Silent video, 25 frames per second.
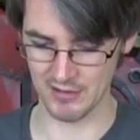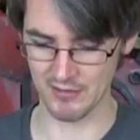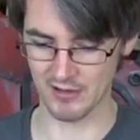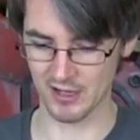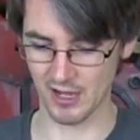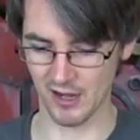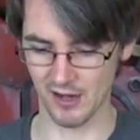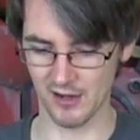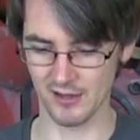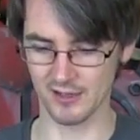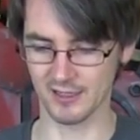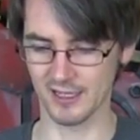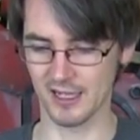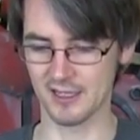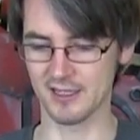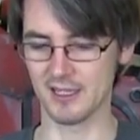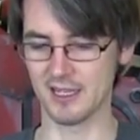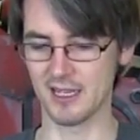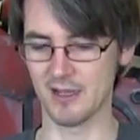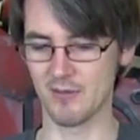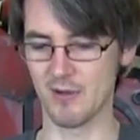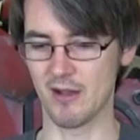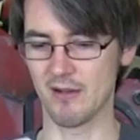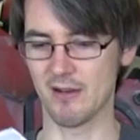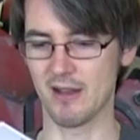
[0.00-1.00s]
you can't get
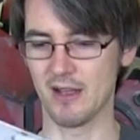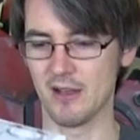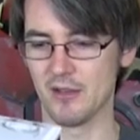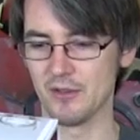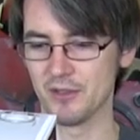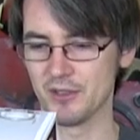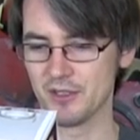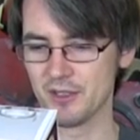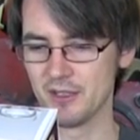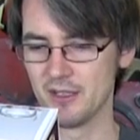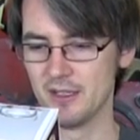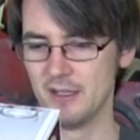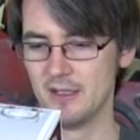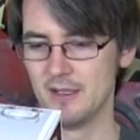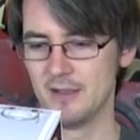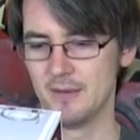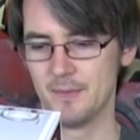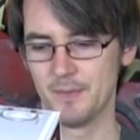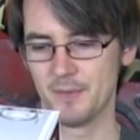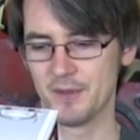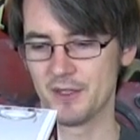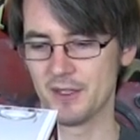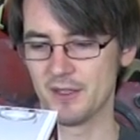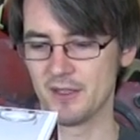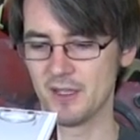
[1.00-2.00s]
anywhere else.
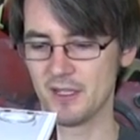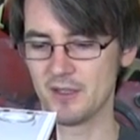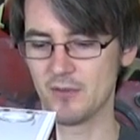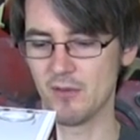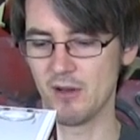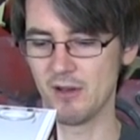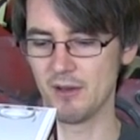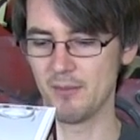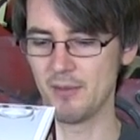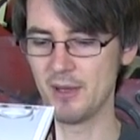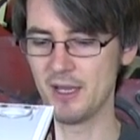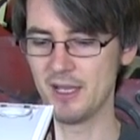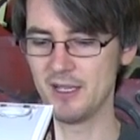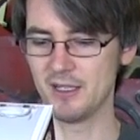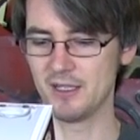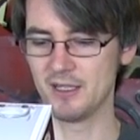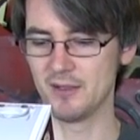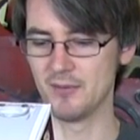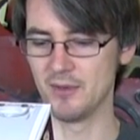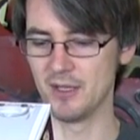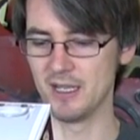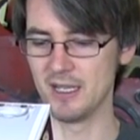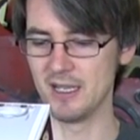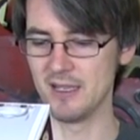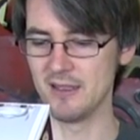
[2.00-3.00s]
So this one appears
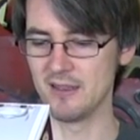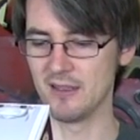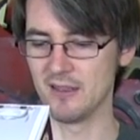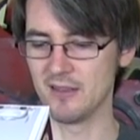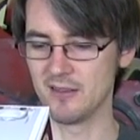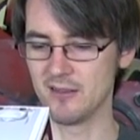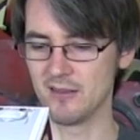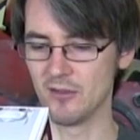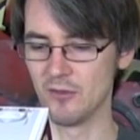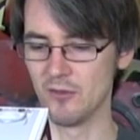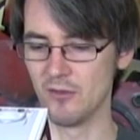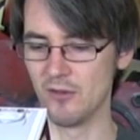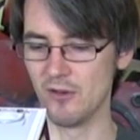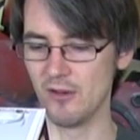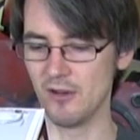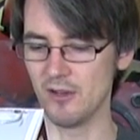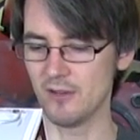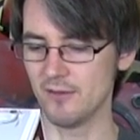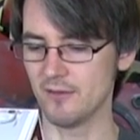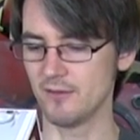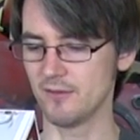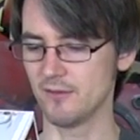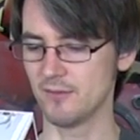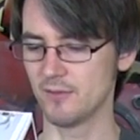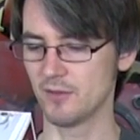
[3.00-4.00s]
to be the
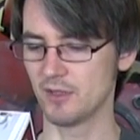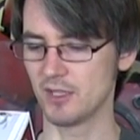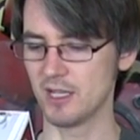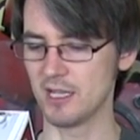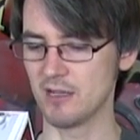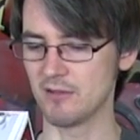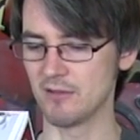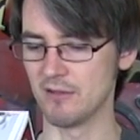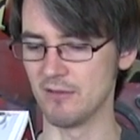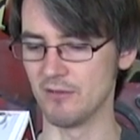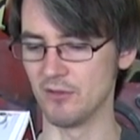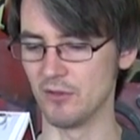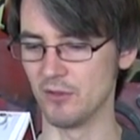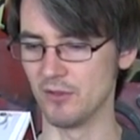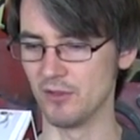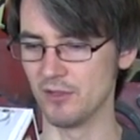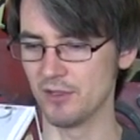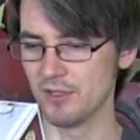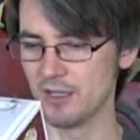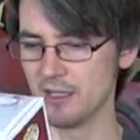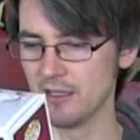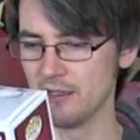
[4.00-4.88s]
Thor Secret Wars.